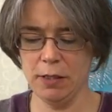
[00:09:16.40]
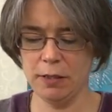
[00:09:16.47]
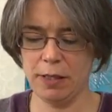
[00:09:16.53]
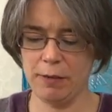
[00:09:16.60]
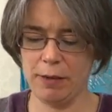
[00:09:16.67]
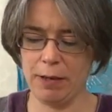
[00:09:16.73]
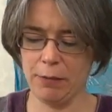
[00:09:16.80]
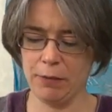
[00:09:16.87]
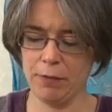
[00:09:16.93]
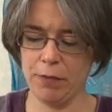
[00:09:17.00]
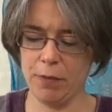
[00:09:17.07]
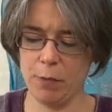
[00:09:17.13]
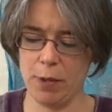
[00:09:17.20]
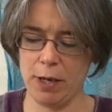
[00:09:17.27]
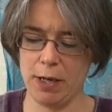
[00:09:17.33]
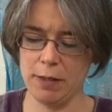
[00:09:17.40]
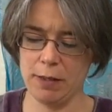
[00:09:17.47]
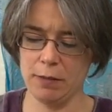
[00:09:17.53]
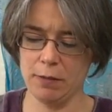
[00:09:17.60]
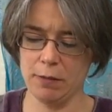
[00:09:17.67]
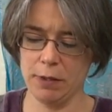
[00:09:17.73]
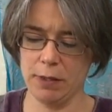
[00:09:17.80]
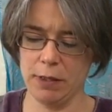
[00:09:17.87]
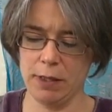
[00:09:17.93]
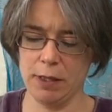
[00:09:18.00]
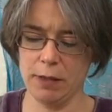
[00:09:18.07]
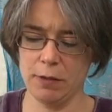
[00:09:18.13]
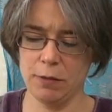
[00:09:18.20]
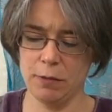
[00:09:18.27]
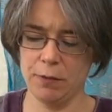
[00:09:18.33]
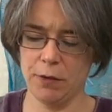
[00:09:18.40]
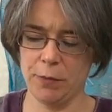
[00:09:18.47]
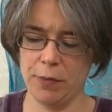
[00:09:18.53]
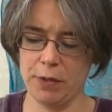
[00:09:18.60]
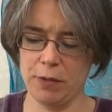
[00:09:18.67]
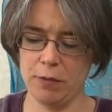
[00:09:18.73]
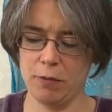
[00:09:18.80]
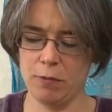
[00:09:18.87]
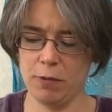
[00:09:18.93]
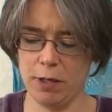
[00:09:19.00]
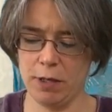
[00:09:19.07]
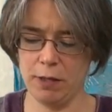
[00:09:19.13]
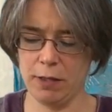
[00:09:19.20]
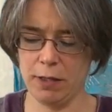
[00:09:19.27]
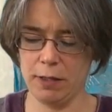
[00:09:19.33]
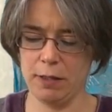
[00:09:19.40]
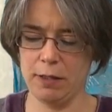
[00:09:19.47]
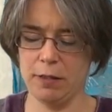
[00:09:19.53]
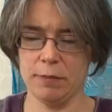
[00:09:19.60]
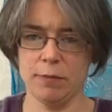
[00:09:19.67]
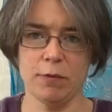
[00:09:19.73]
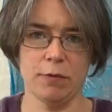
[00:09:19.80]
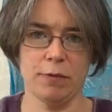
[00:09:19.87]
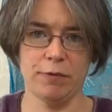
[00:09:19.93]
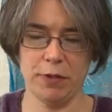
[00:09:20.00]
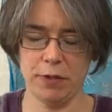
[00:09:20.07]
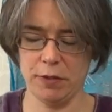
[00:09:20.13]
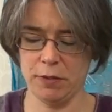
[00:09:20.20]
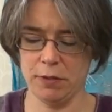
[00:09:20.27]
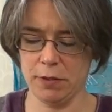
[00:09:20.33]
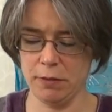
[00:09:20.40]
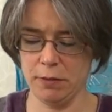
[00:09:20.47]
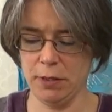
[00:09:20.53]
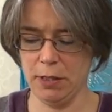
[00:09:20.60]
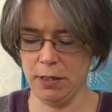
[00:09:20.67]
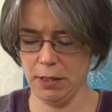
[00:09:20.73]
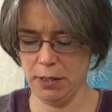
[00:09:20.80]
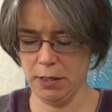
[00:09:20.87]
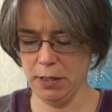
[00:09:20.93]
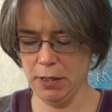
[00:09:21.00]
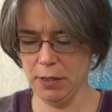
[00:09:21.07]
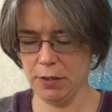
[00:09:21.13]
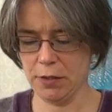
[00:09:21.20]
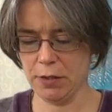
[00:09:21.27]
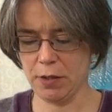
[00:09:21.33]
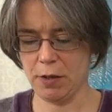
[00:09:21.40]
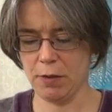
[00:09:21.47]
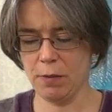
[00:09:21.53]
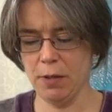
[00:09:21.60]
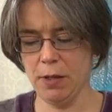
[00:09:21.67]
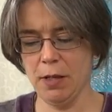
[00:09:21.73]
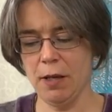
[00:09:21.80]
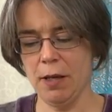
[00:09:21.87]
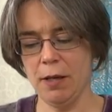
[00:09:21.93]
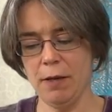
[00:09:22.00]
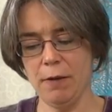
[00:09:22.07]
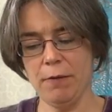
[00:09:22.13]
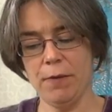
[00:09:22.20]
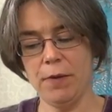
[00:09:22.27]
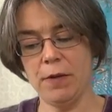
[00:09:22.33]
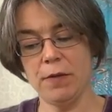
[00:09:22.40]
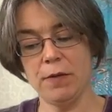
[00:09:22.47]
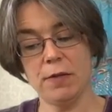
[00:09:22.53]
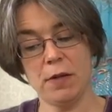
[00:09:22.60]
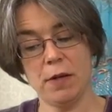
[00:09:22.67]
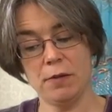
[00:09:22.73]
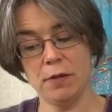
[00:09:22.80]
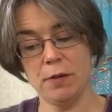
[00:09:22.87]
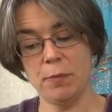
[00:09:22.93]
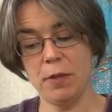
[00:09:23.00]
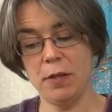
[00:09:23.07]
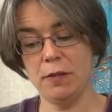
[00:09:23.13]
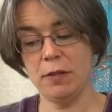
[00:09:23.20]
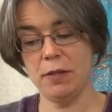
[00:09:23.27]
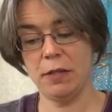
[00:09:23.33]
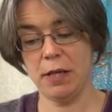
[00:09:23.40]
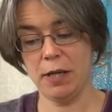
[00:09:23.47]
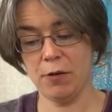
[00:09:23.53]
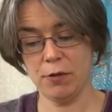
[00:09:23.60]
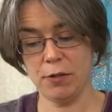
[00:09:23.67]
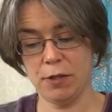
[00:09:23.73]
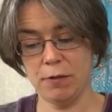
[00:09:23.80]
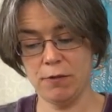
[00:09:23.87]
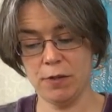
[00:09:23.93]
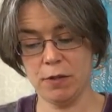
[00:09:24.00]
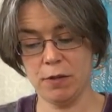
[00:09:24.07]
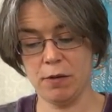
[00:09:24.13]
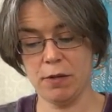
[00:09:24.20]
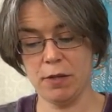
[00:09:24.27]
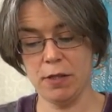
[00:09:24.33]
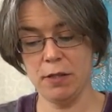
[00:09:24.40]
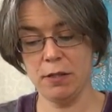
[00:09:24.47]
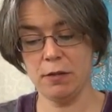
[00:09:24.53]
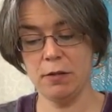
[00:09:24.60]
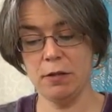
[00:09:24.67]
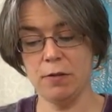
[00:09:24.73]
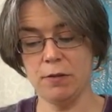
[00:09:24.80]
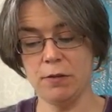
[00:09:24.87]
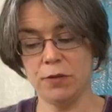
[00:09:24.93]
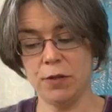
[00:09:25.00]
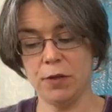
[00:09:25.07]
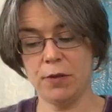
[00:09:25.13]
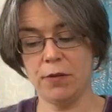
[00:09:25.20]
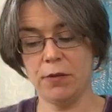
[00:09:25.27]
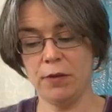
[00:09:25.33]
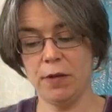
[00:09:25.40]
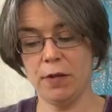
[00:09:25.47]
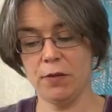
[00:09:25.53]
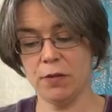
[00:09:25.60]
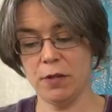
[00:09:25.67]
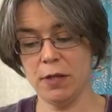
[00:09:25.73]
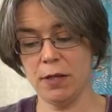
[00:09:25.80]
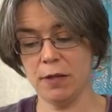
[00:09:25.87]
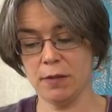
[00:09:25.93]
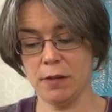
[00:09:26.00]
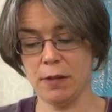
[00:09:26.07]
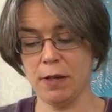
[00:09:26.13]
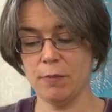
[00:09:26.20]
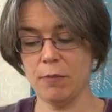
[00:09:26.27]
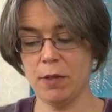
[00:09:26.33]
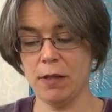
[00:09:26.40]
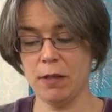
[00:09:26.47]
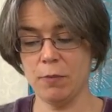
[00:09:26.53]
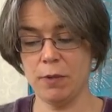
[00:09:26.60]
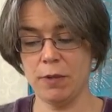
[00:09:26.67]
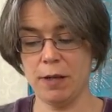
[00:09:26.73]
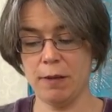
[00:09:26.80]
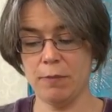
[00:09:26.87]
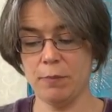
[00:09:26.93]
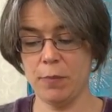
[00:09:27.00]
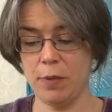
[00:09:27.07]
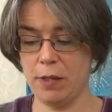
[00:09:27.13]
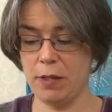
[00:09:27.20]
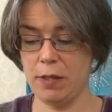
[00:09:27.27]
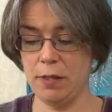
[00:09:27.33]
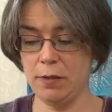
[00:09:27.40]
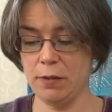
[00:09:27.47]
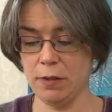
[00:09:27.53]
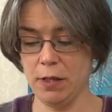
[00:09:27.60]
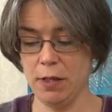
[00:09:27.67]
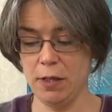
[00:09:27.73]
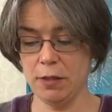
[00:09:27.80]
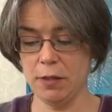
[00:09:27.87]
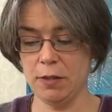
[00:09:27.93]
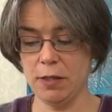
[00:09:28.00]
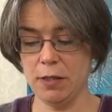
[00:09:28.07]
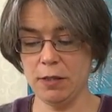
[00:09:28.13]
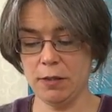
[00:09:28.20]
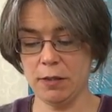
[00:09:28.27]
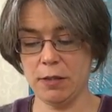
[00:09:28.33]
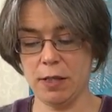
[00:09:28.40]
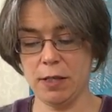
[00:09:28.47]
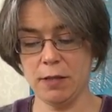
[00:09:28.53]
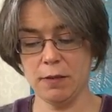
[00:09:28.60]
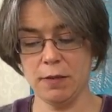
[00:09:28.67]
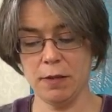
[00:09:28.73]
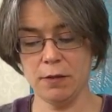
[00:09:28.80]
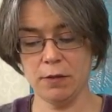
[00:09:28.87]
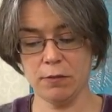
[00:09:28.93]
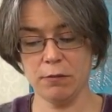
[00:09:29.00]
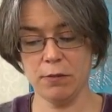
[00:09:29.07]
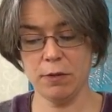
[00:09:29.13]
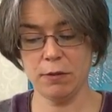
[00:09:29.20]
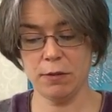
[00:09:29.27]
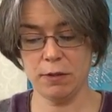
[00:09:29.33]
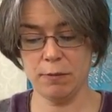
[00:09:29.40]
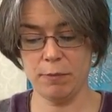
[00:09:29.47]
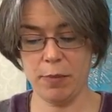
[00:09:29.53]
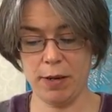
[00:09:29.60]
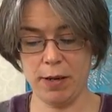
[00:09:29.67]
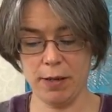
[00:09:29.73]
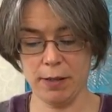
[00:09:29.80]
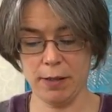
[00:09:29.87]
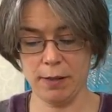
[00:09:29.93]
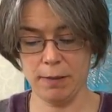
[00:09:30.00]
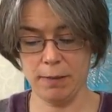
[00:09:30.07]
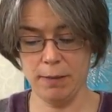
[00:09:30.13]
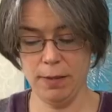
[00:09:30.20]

they're out of the way, they're not going to get caught up in your work, and it's more efficient. So if this is going to be the decorative side and you are just stitching, as I am here without beads, you need to take these through to the back.